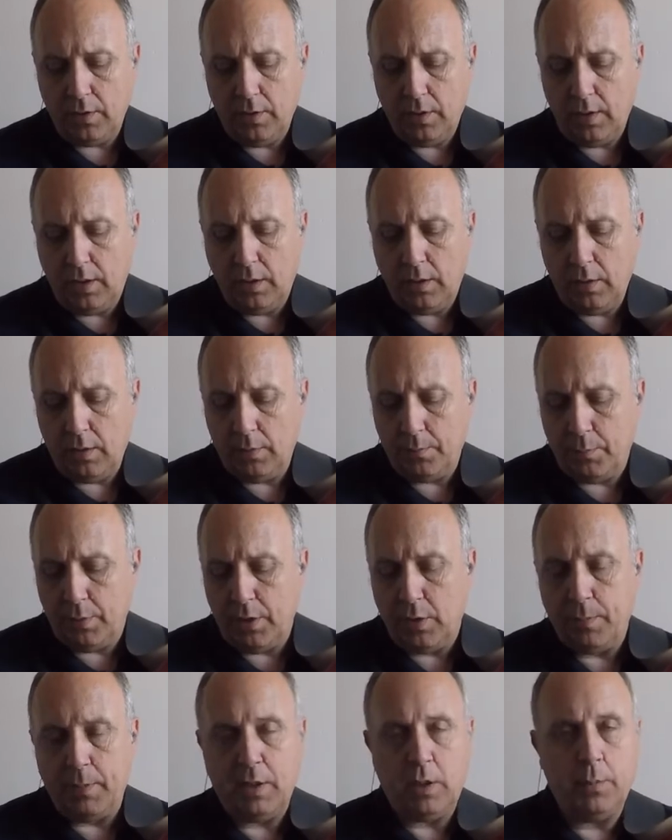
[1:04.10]
the
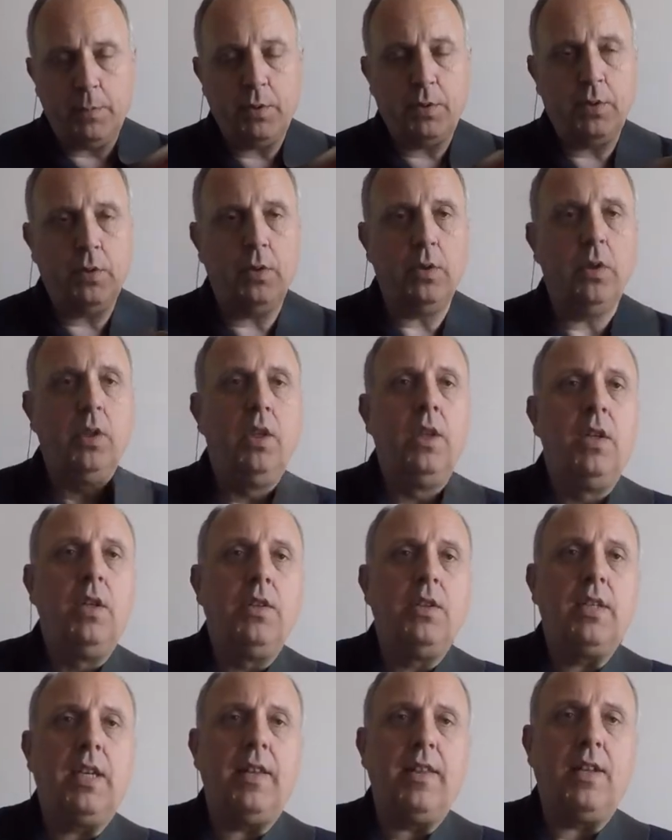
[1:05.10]
bridge pickup at all.
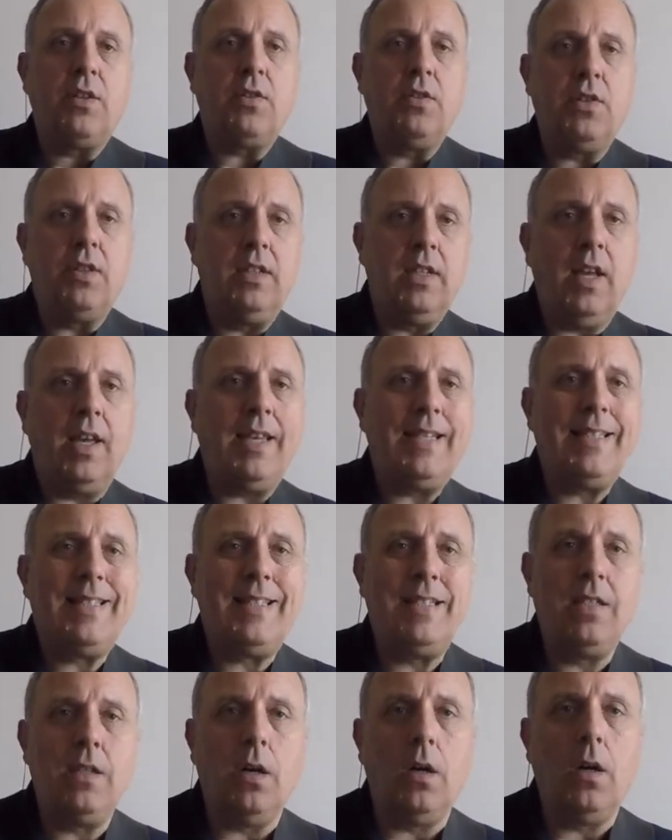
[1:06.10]
So you get that nice
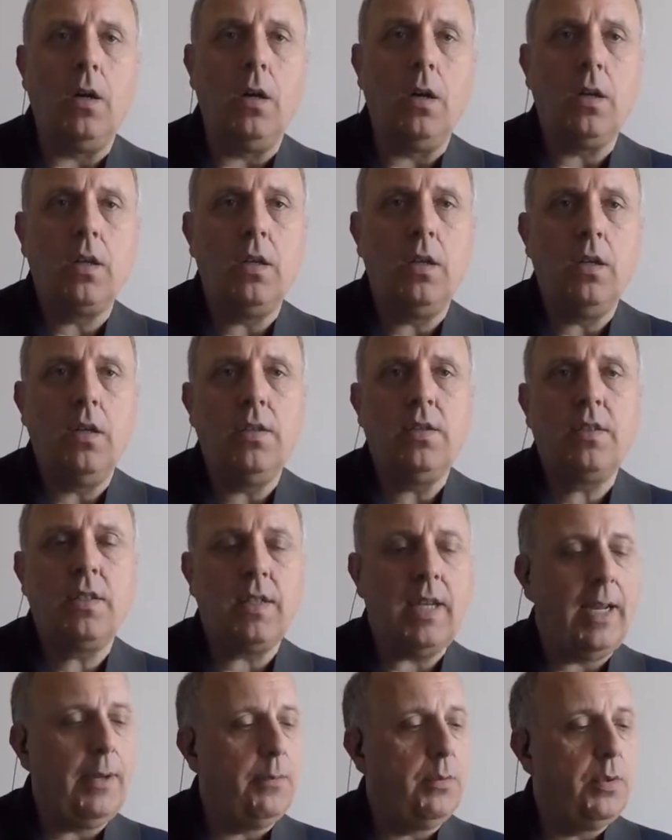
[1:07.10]
dark
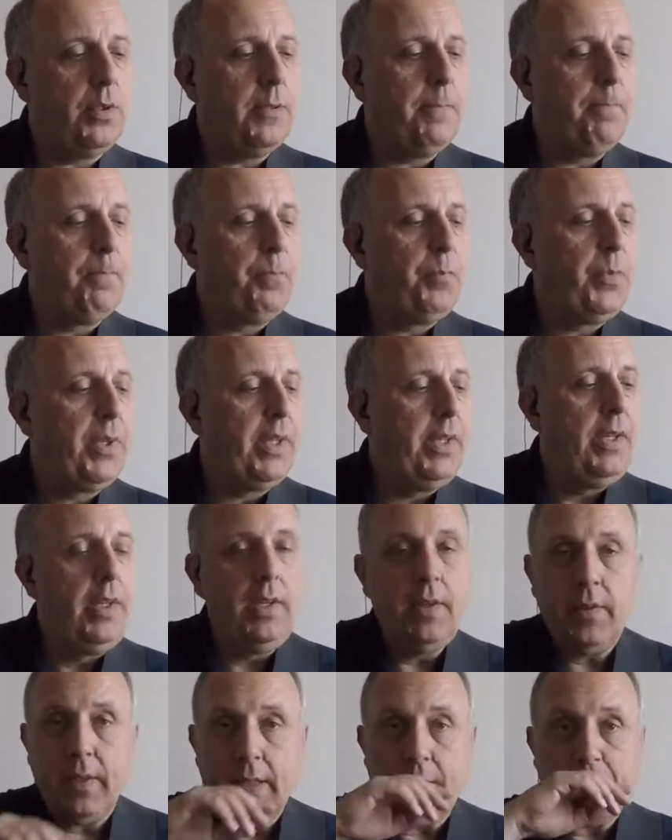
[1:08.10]
sound.
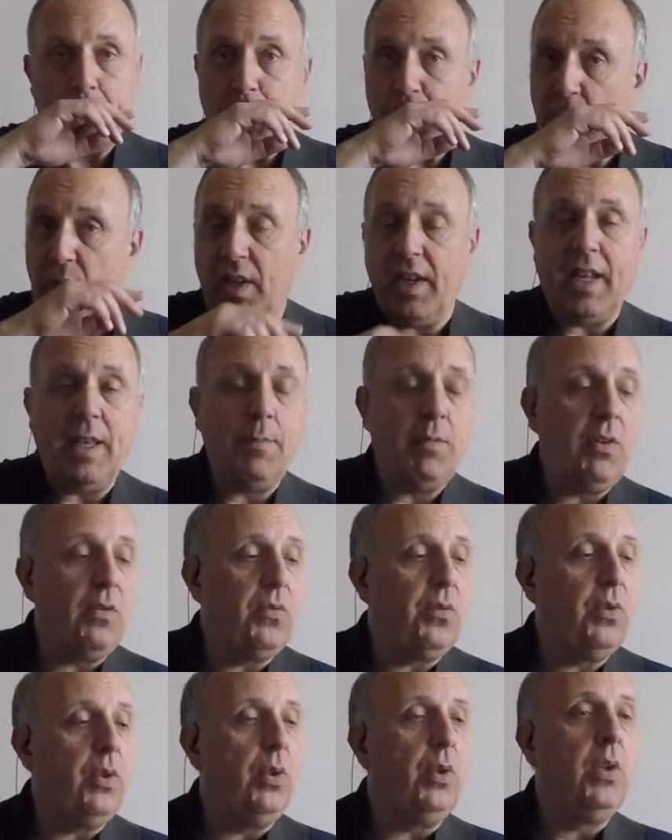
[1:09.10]
That's what you're aiming
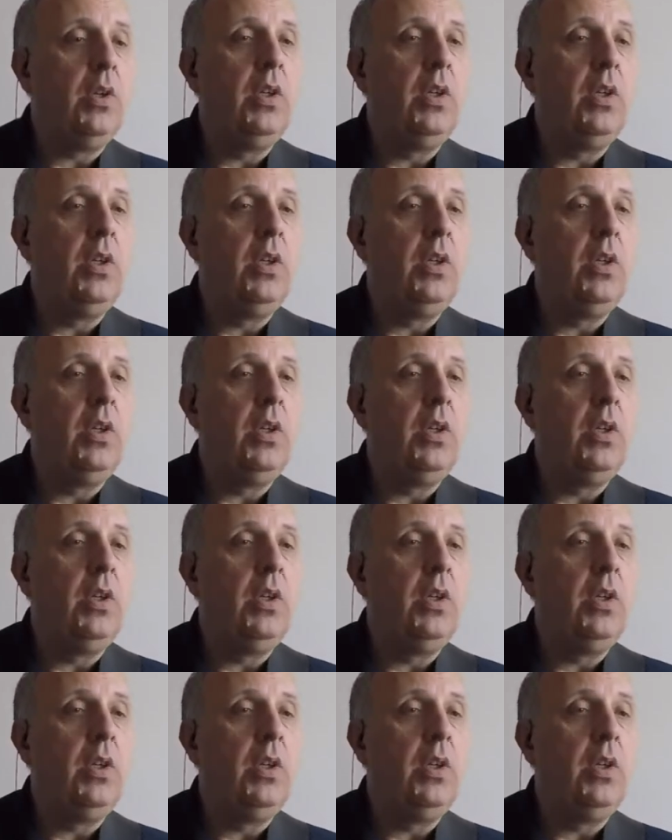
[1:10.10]
for.